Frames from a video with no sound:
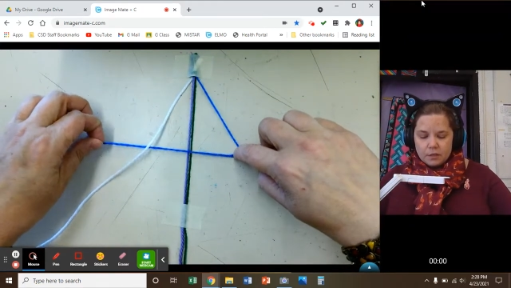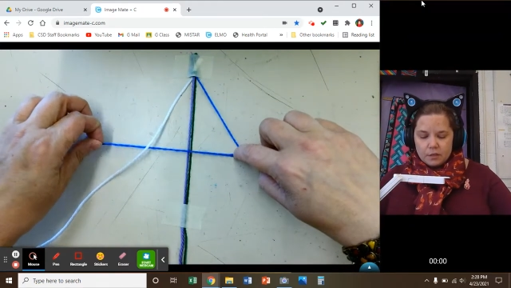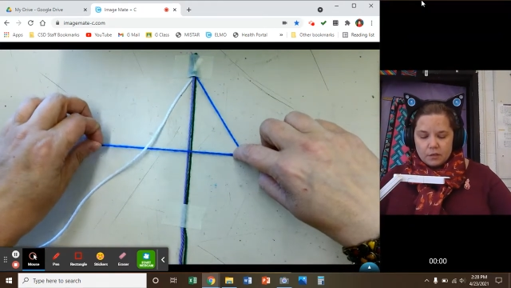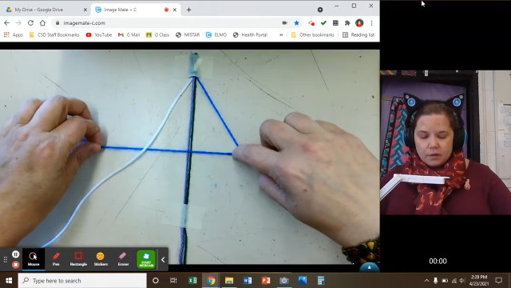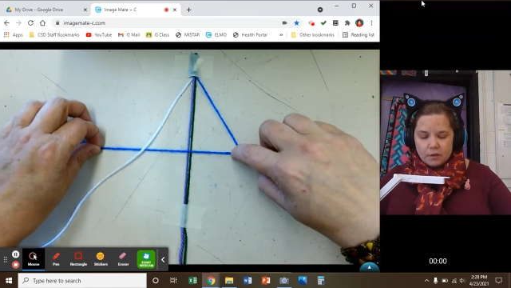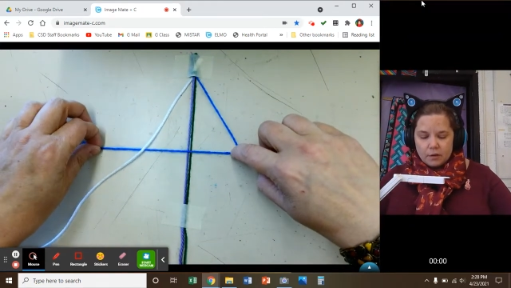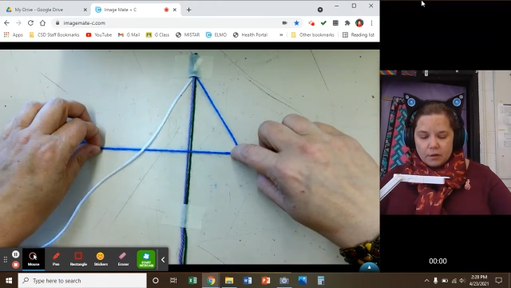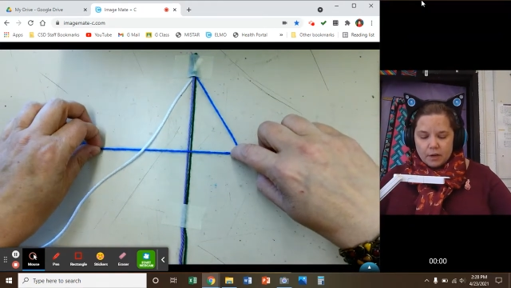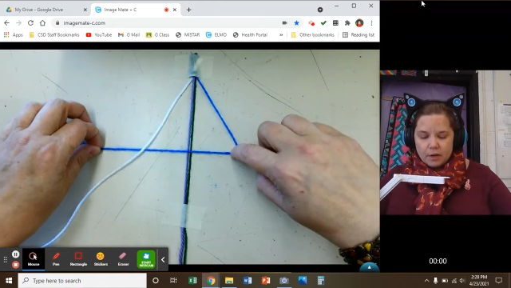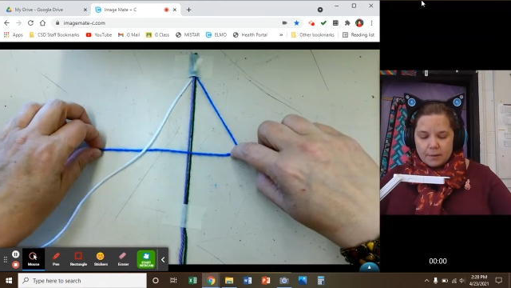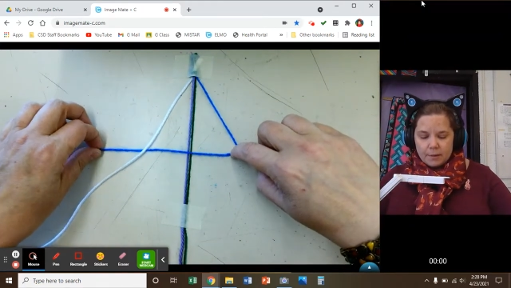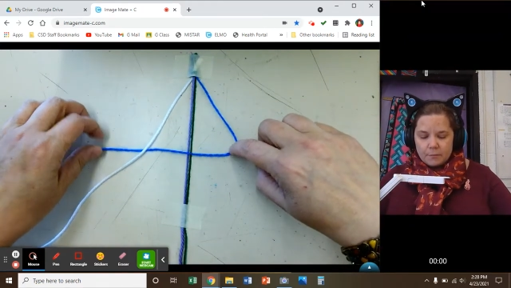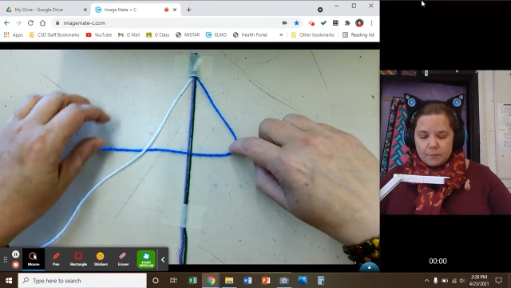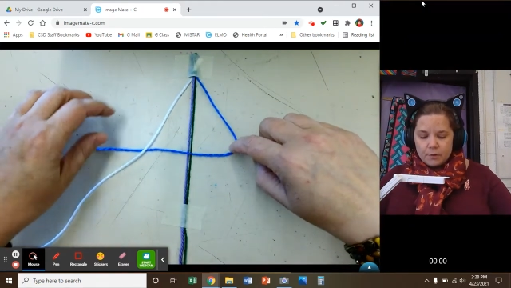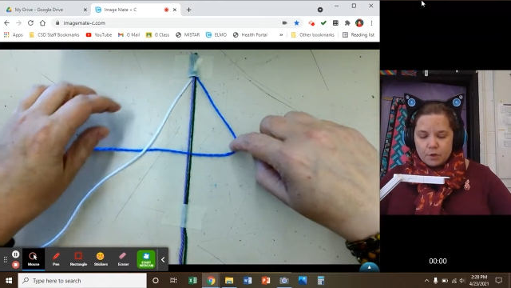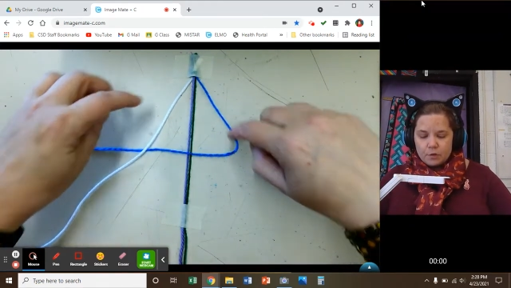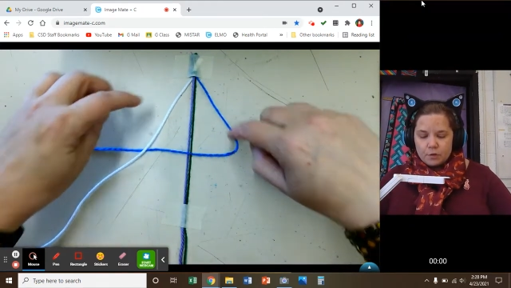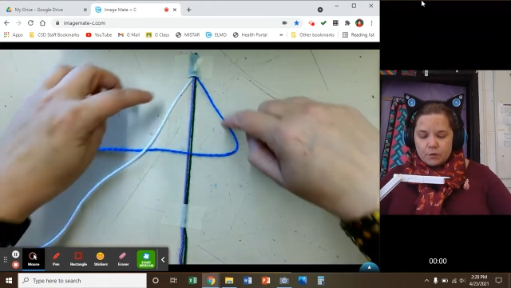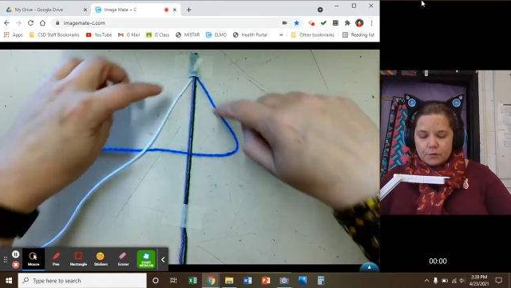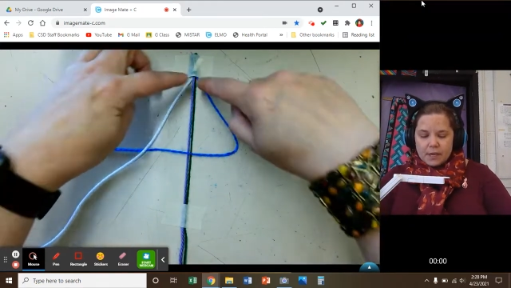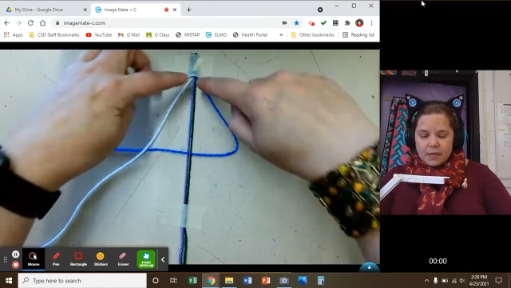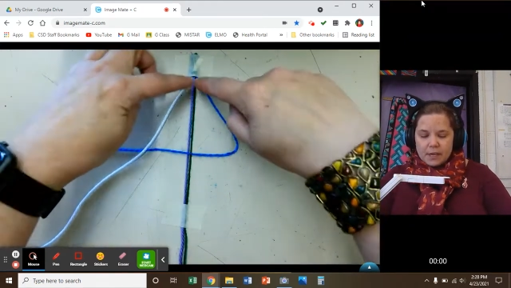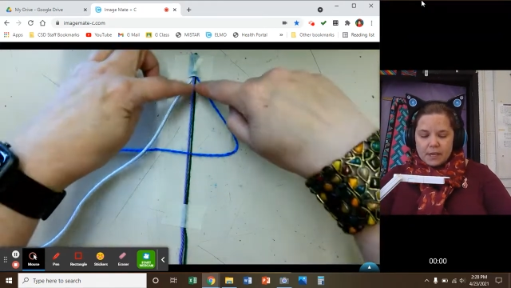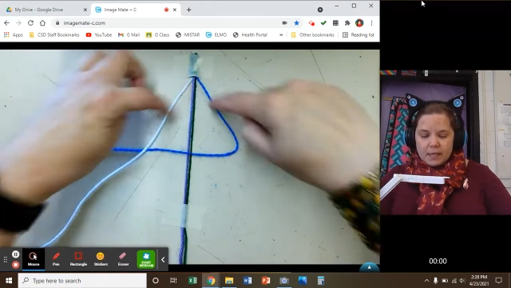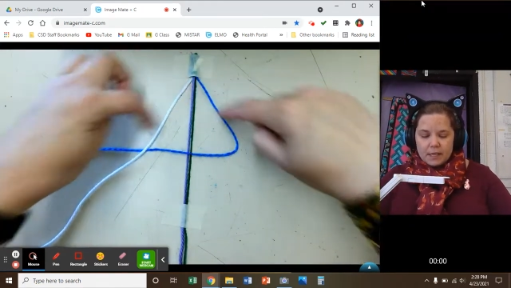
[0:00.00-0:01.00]
So I'm
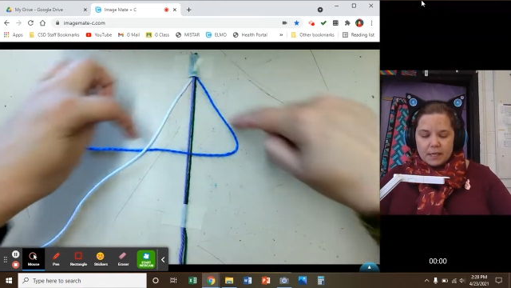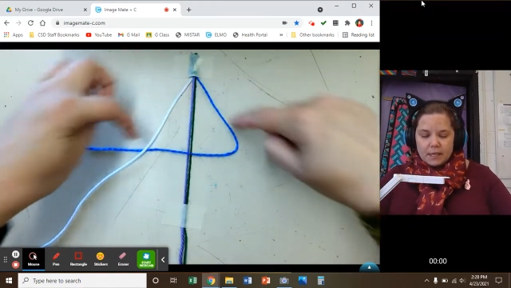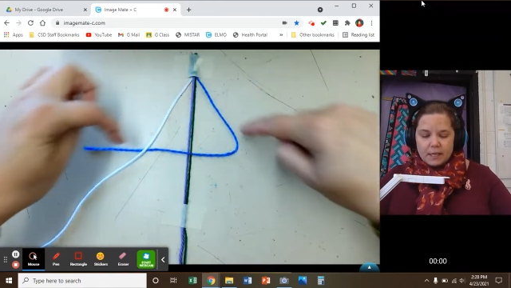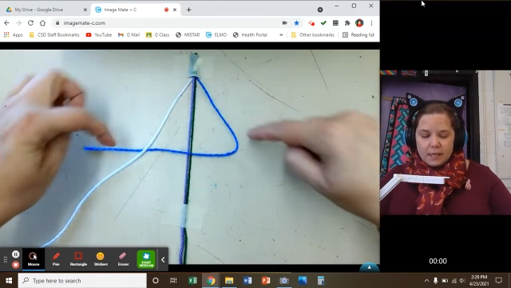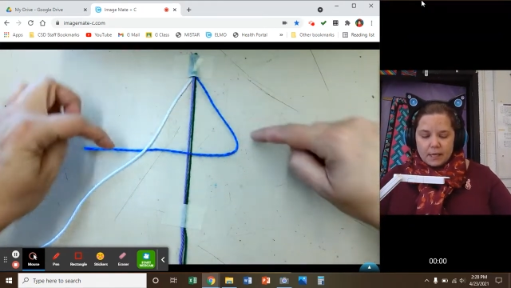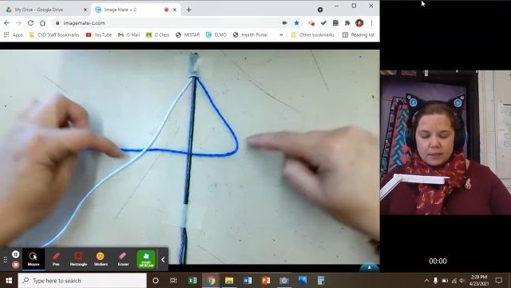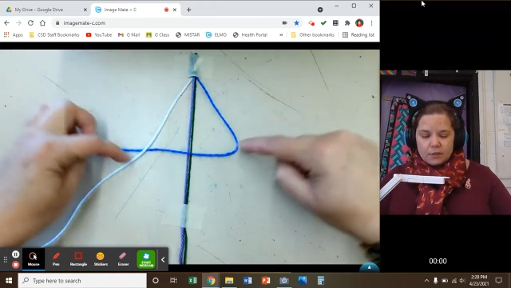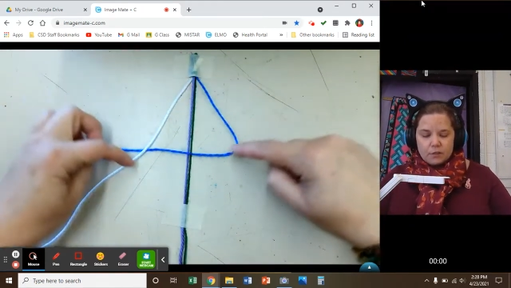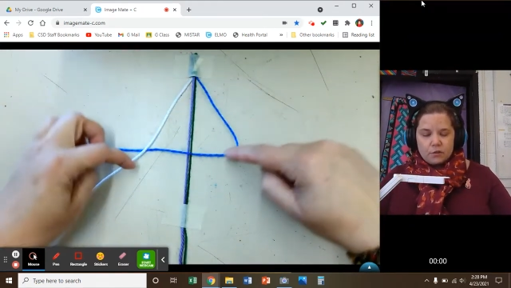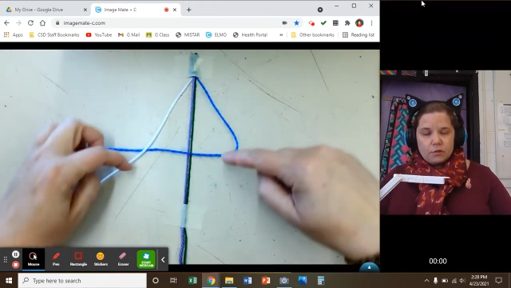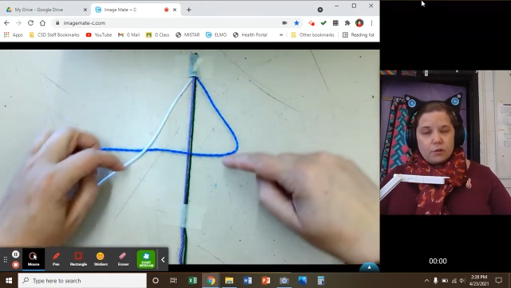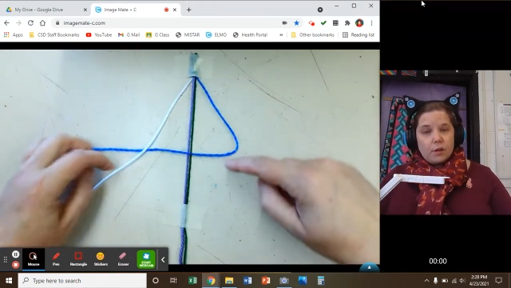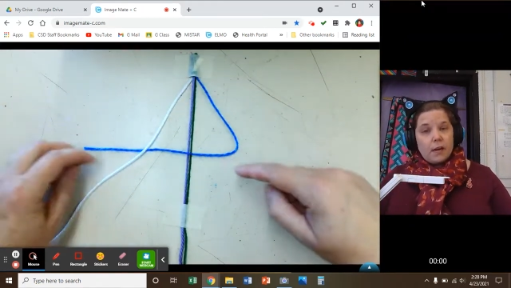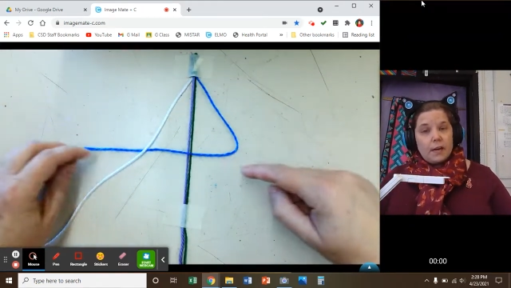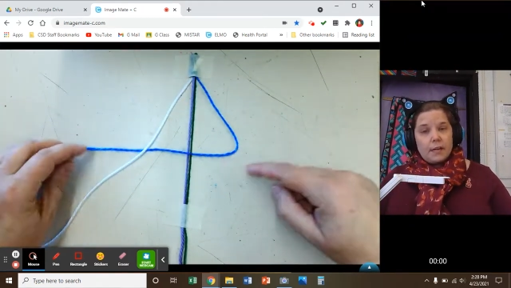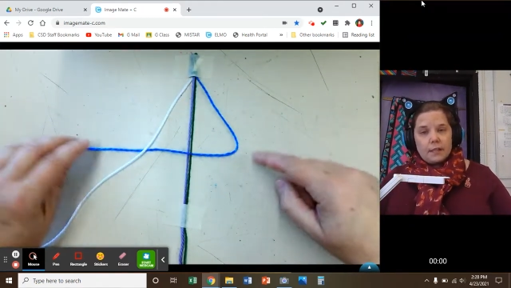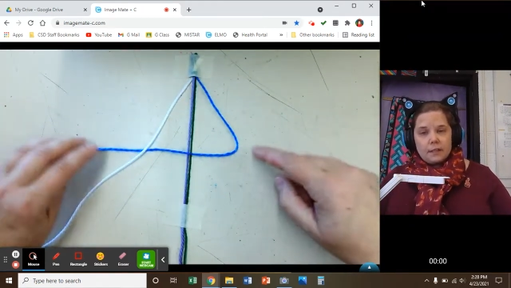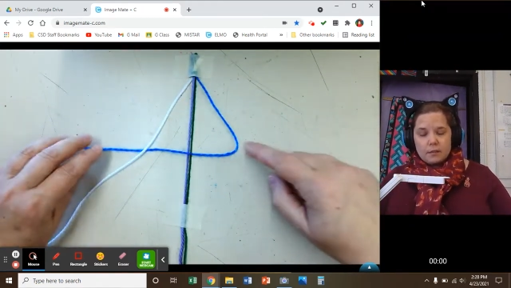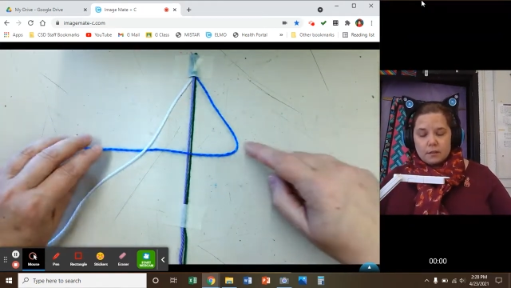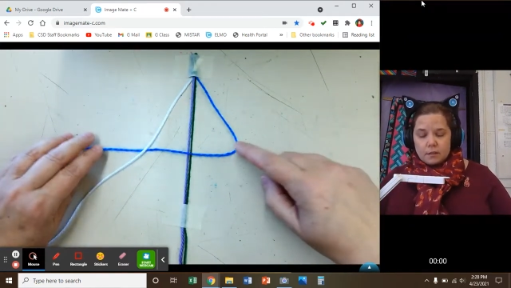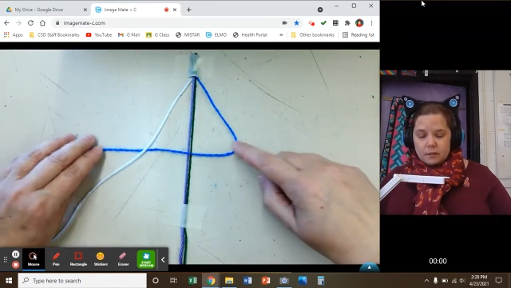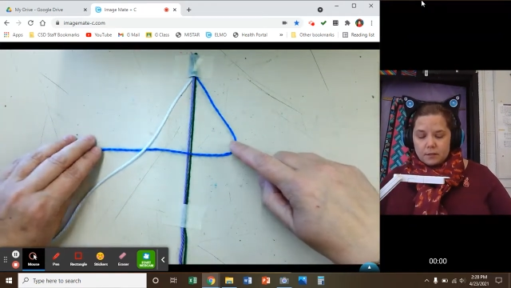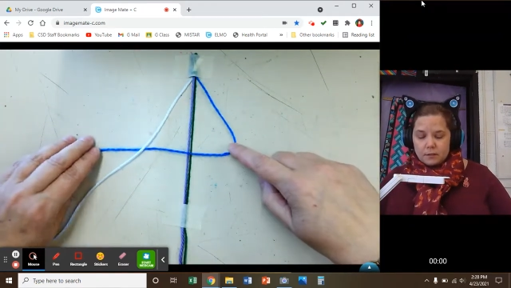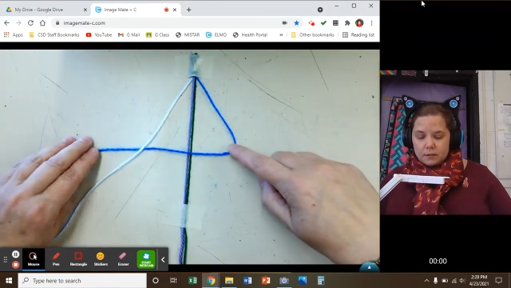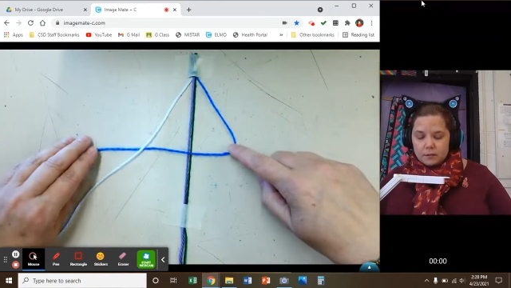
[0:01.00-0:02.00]
creating a
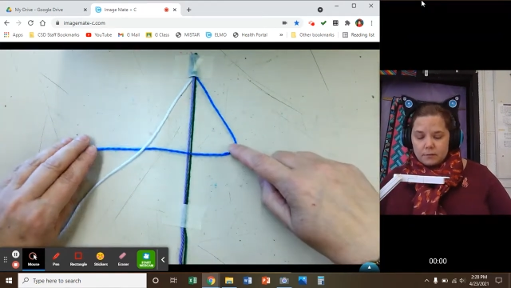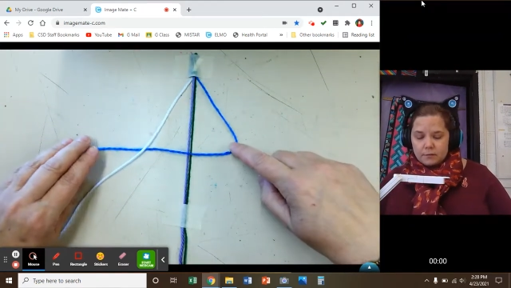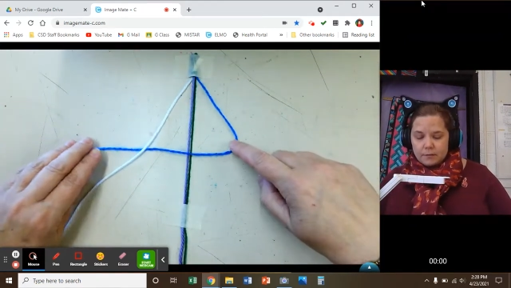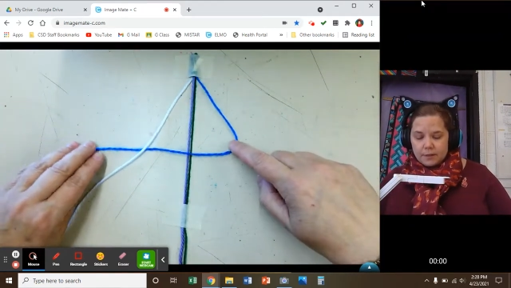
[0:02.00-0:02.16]
triangle